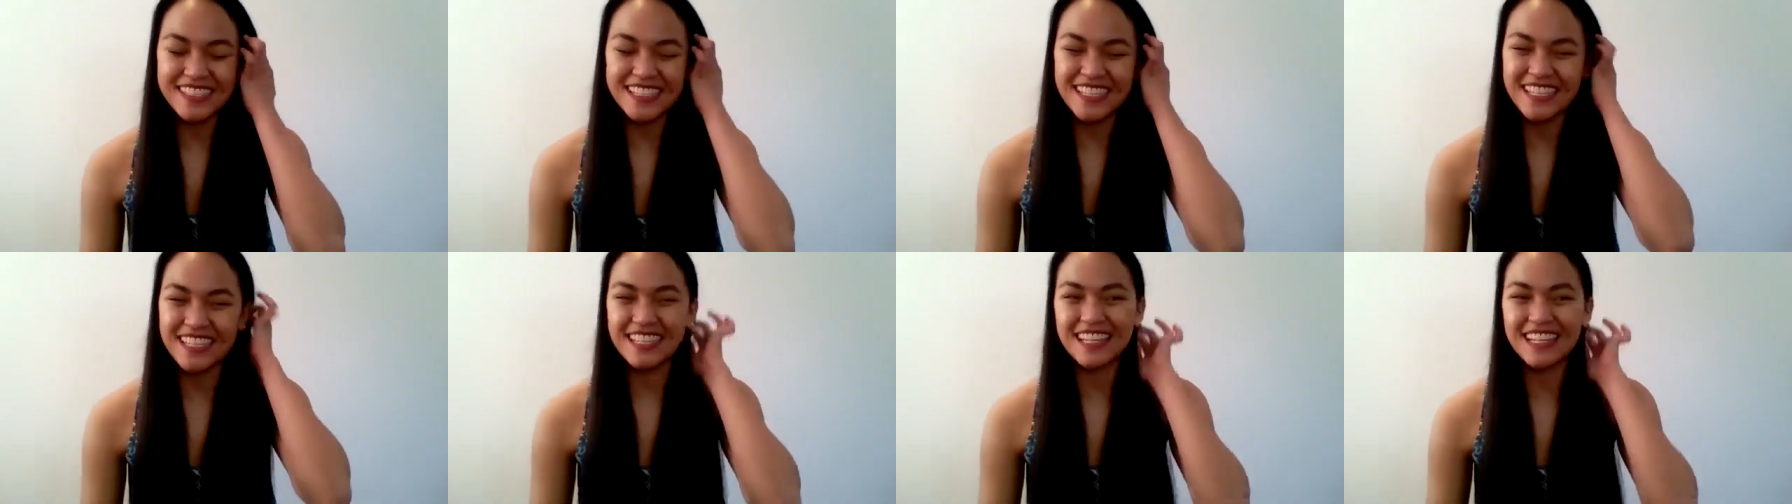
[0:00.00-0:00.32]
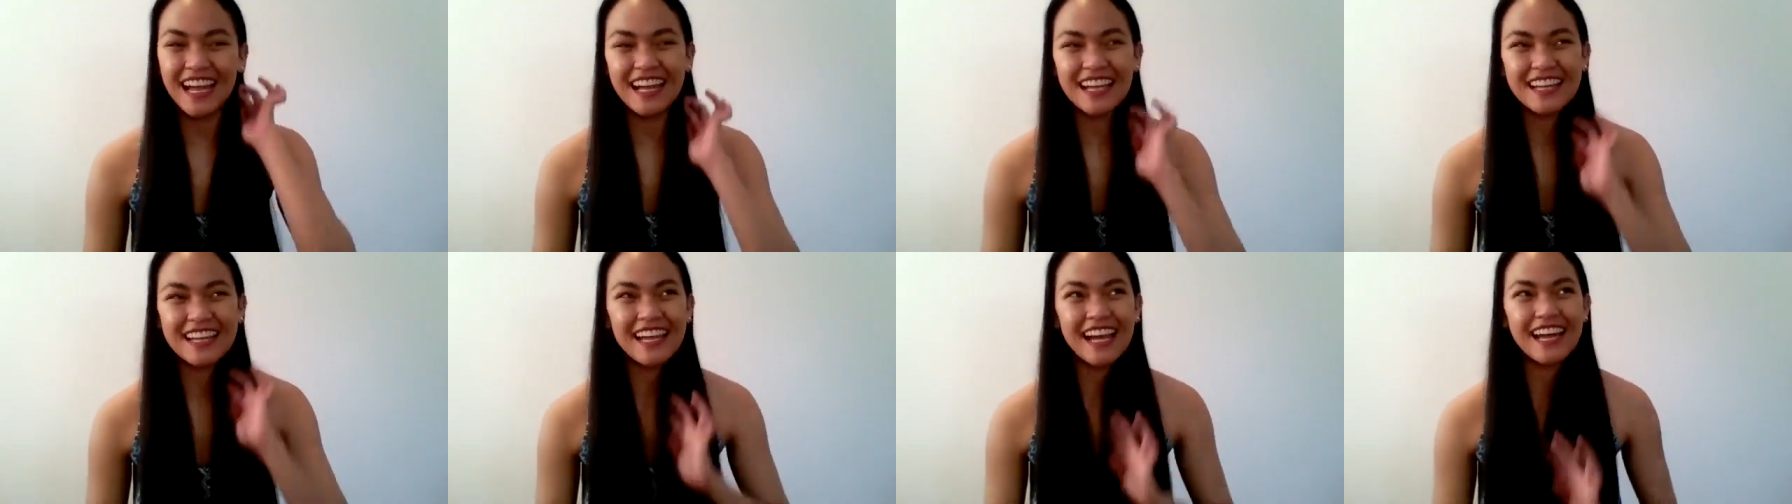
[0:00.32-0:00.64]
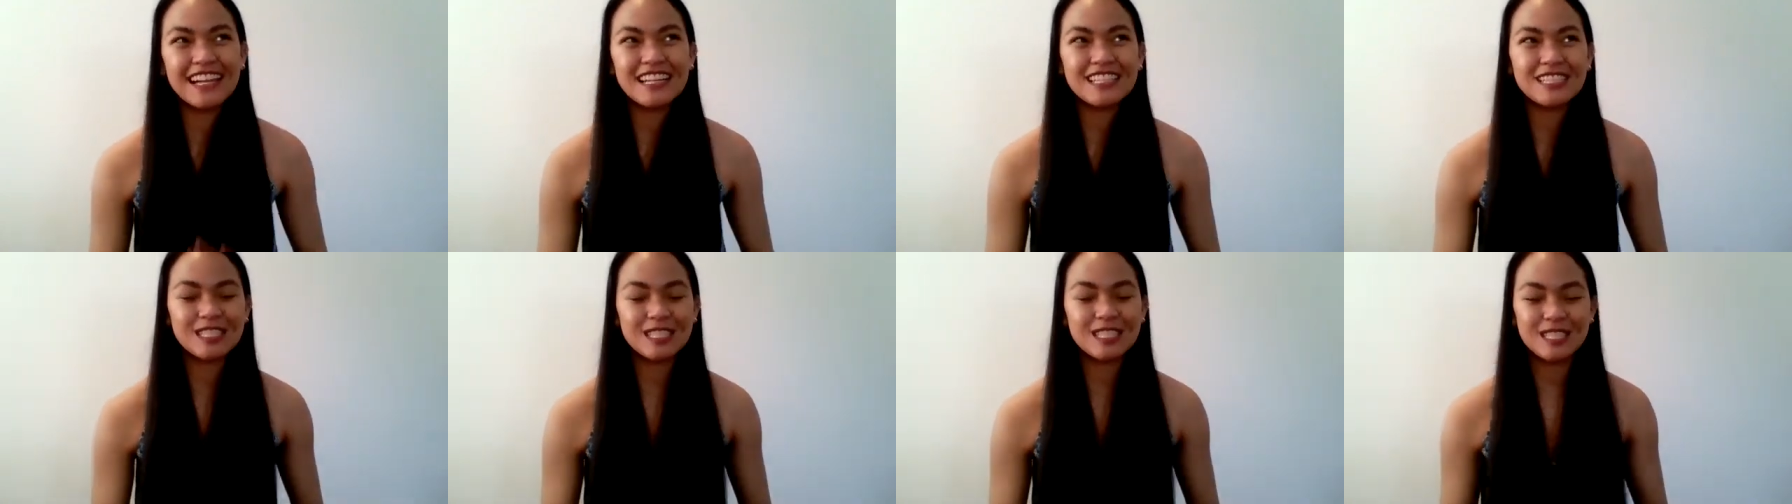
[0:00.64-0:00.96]
and I
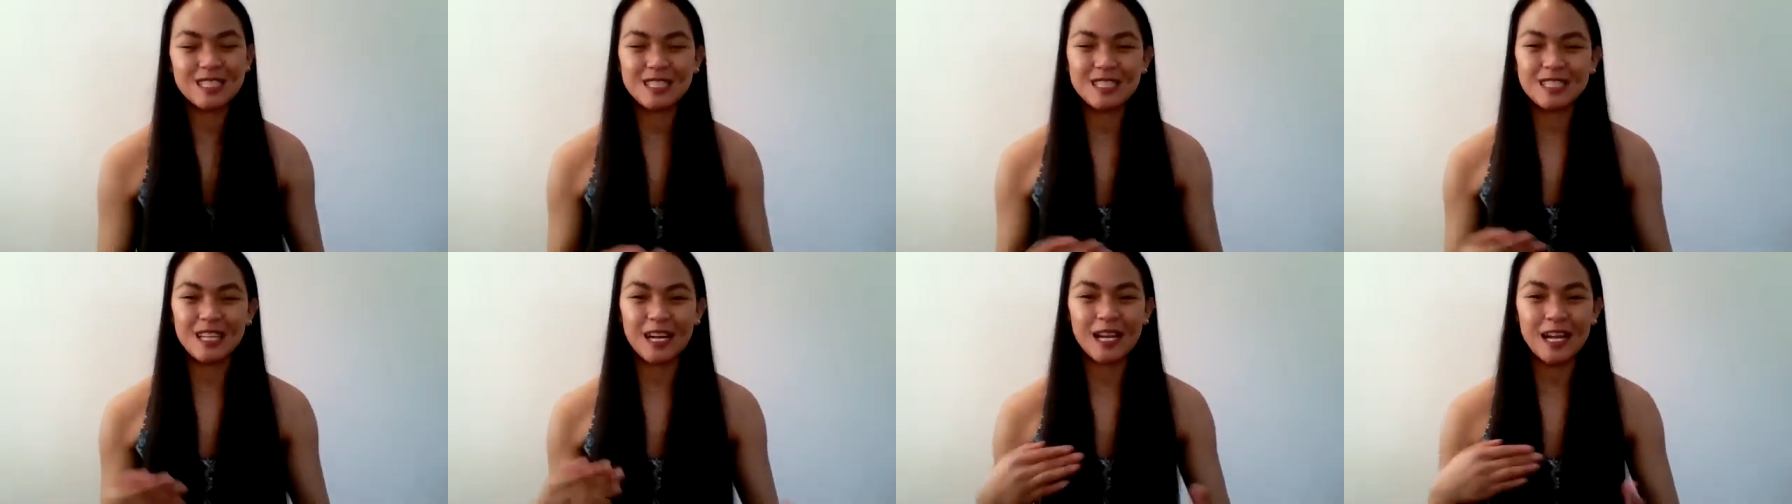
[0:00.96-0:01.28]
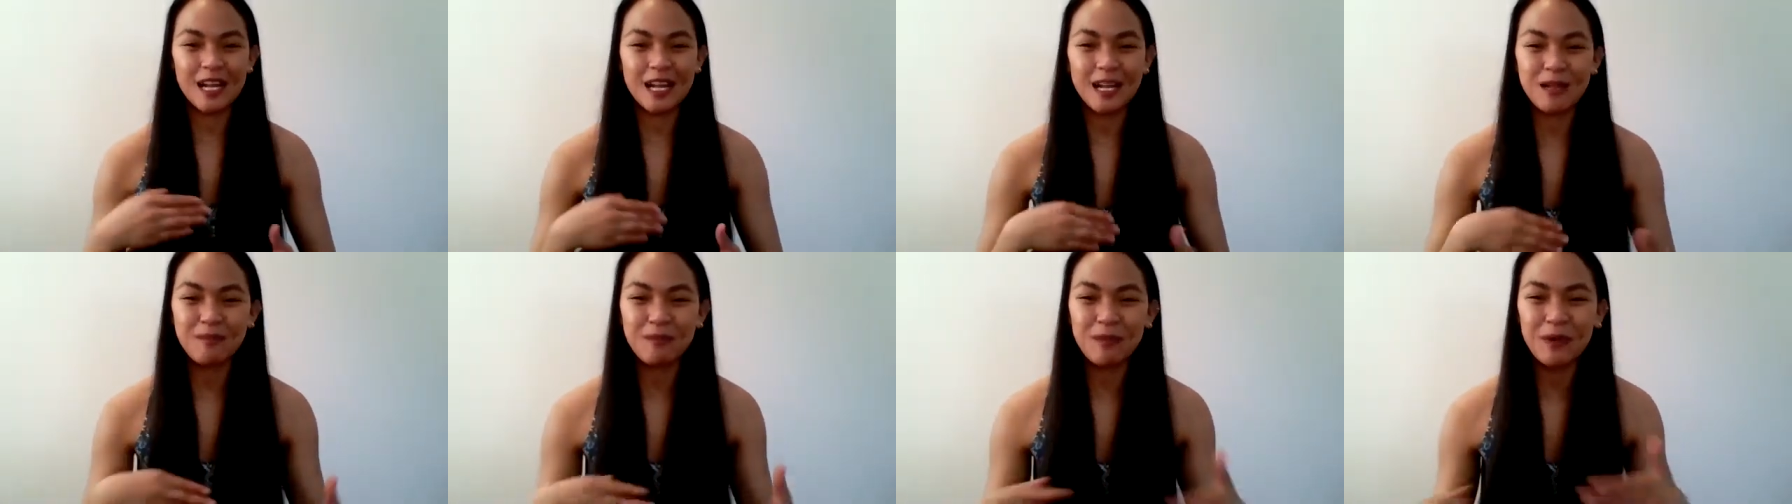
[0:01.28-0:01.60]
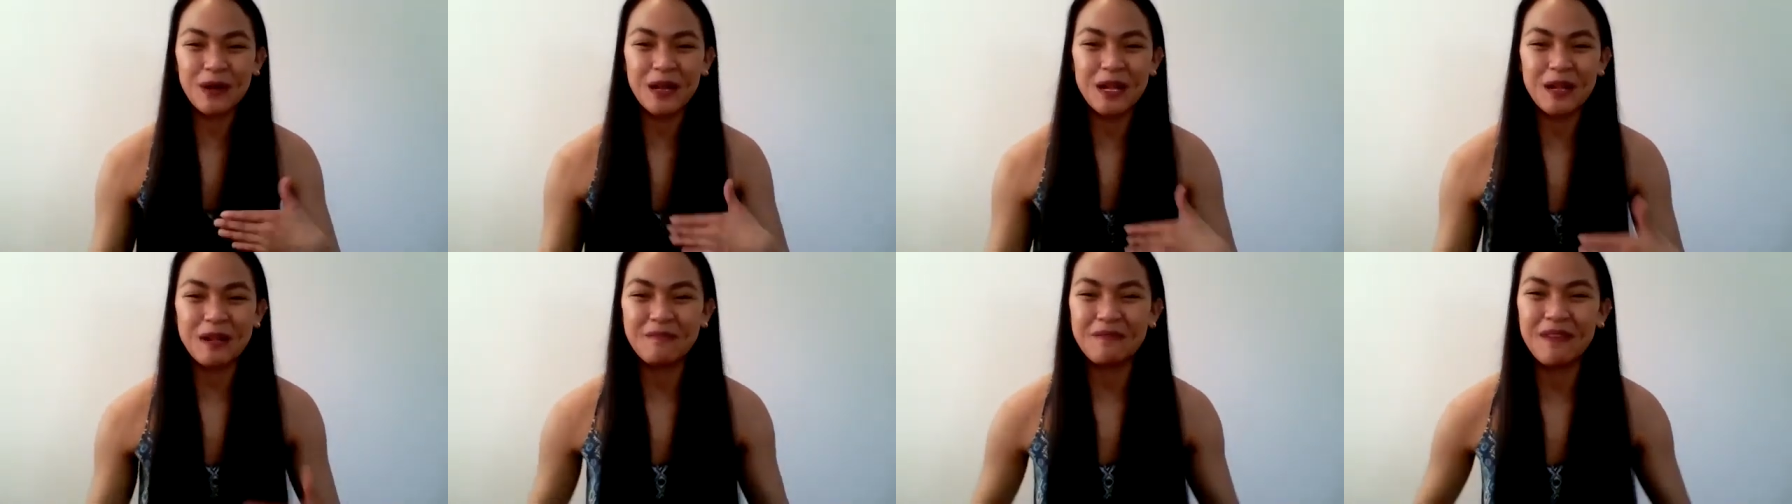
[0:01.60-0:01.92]
kind of just started
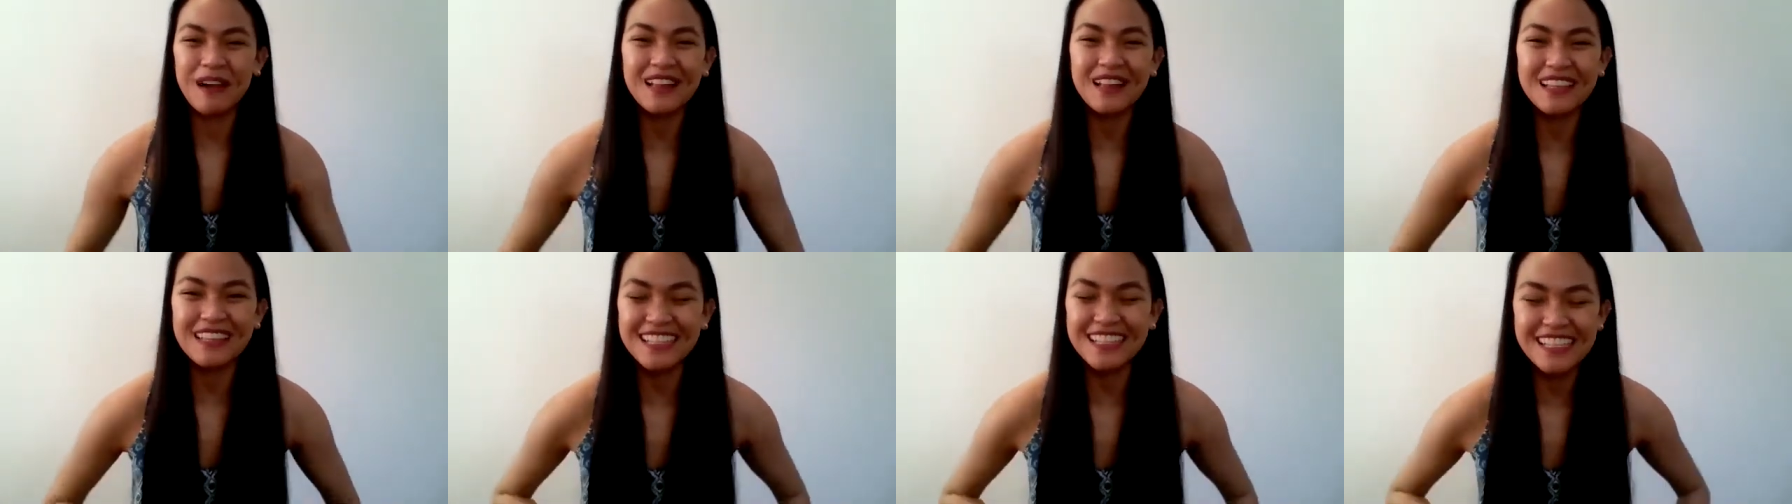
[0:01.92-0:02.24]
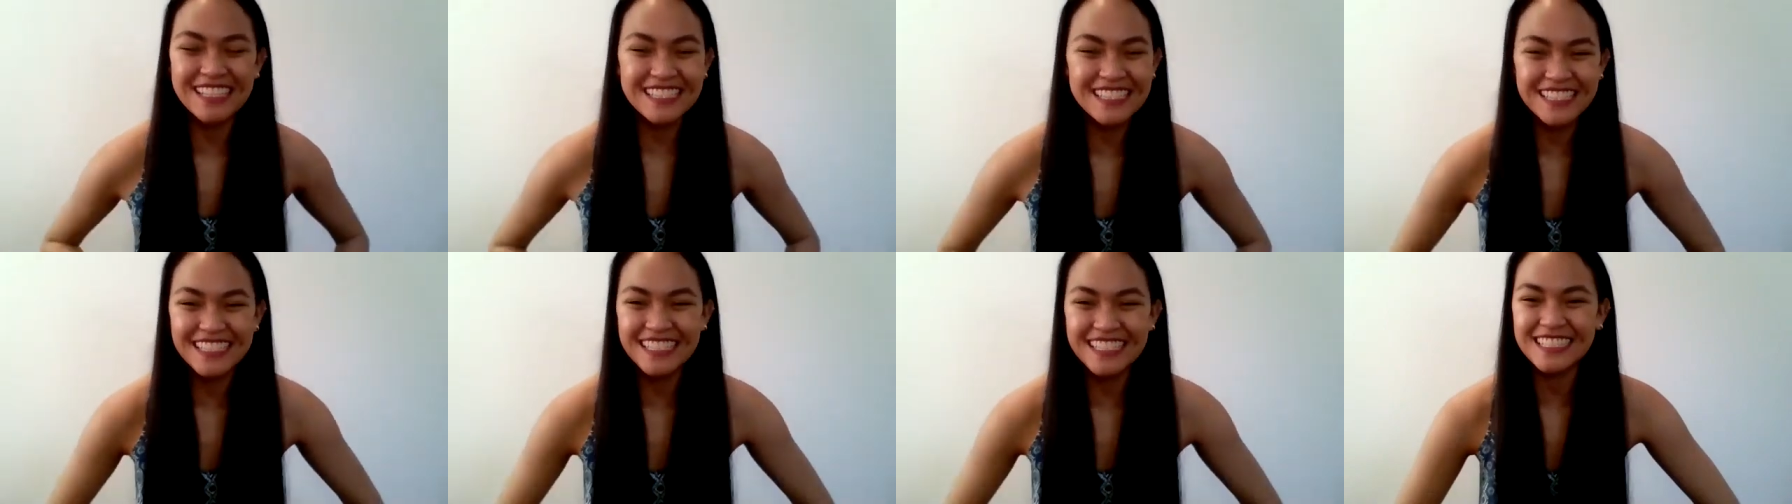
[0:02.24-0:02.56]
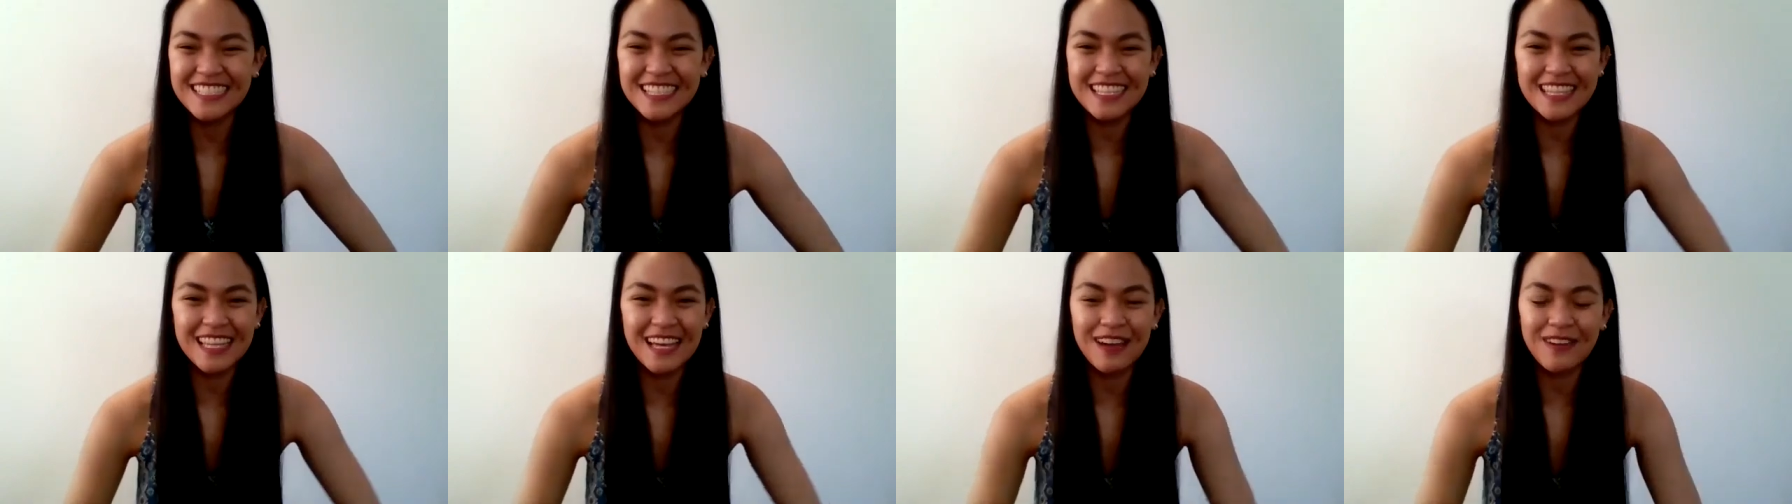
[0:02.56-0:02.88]
putting melodies
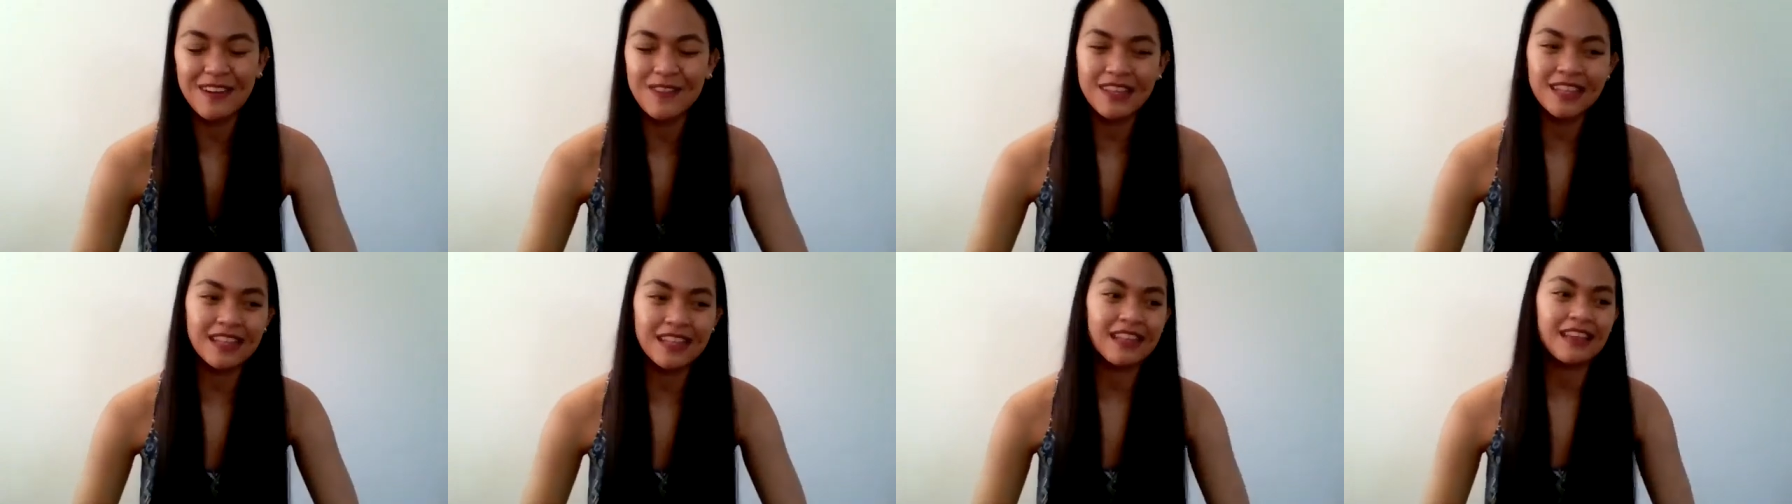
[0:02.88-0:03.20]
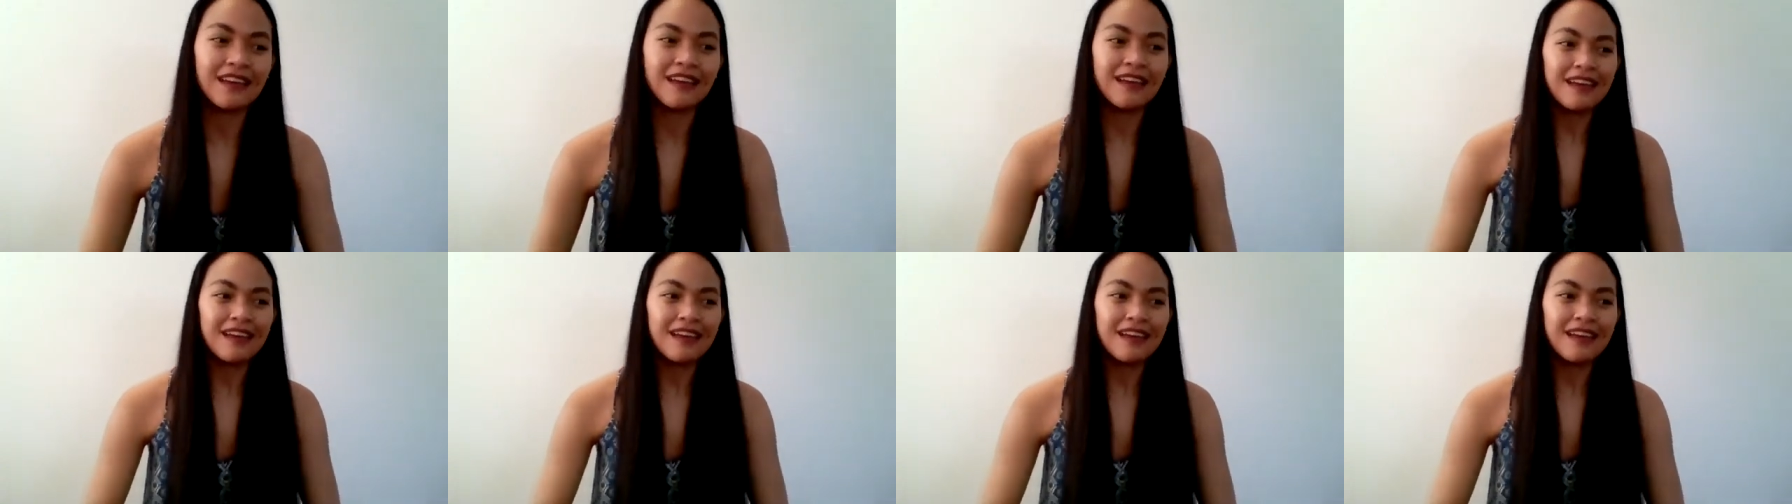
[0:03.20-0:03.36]
into them, and